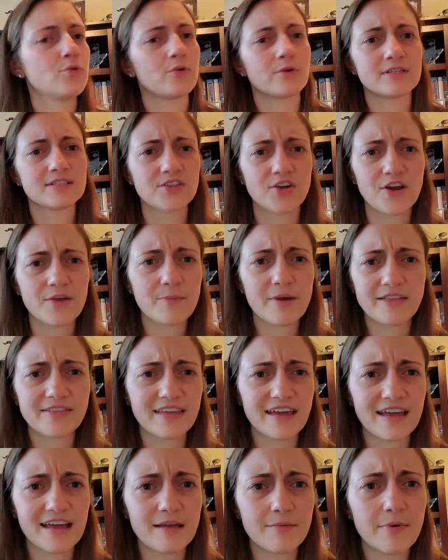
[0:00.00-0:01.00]
Sorry about
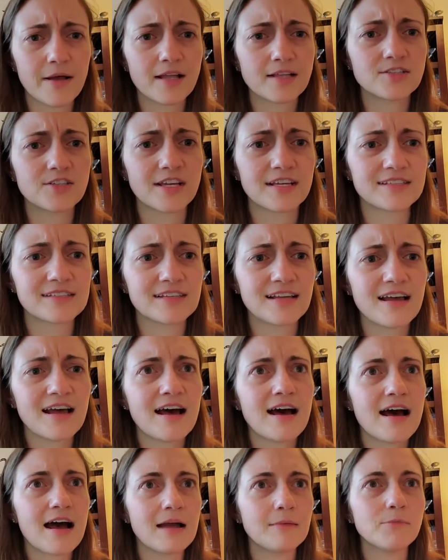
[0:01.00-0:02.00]
that. I apologize.
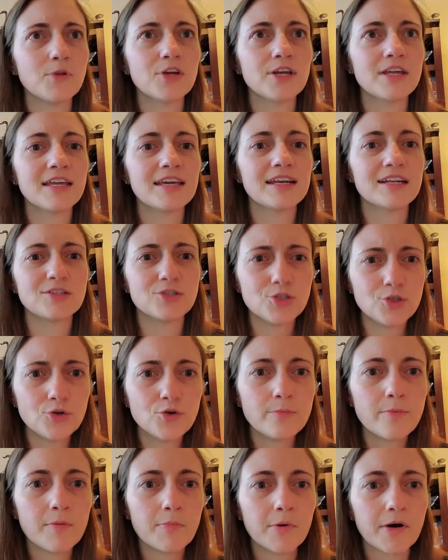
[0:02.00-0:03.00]
I'm looking at a
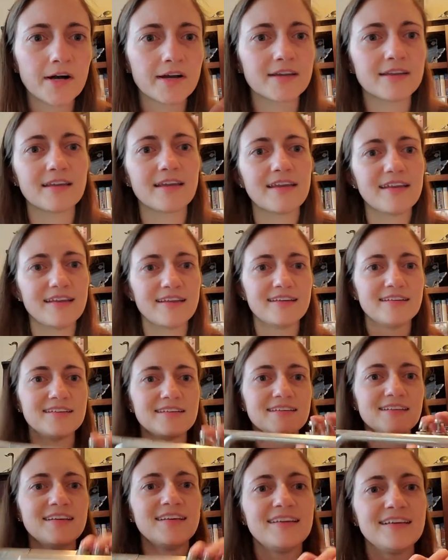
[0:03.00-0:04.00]
tuba book, and
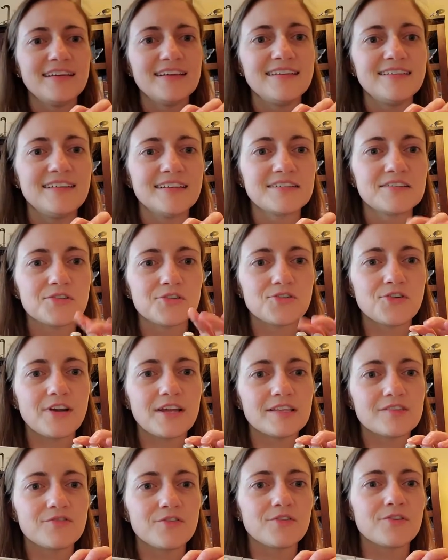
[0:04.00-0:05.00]
it doesn't
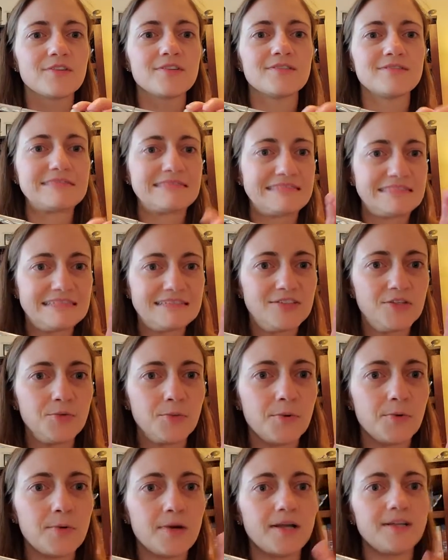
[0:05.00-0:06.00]
transfer
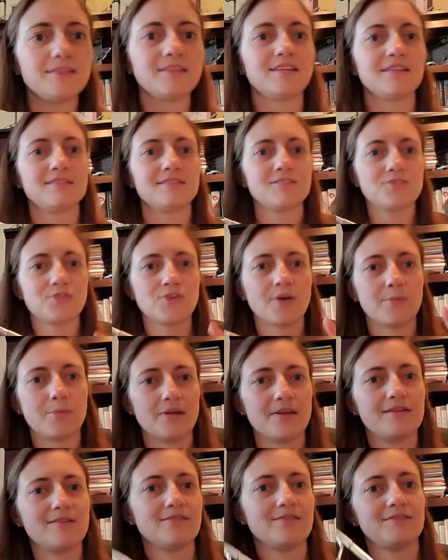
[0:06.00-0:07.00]
super well to
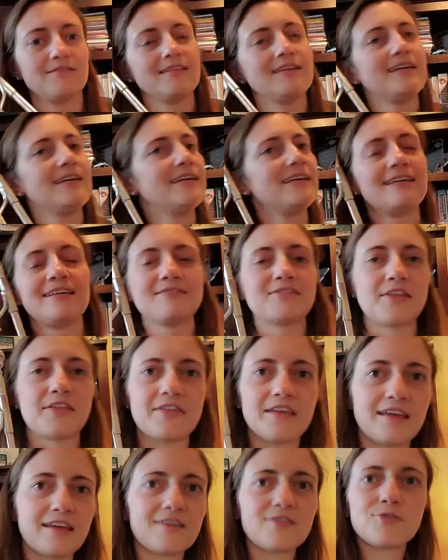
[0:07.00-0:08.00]
trumpet, to
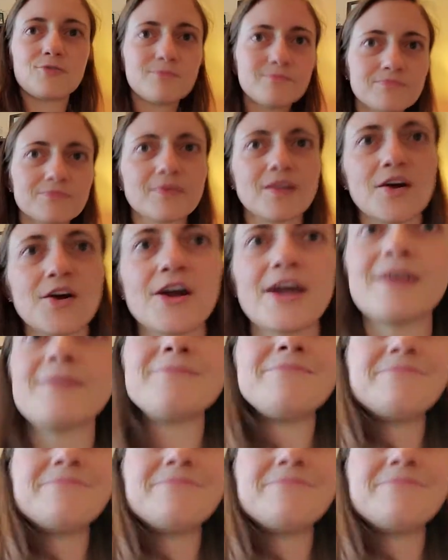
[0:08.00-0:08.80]
think. All right.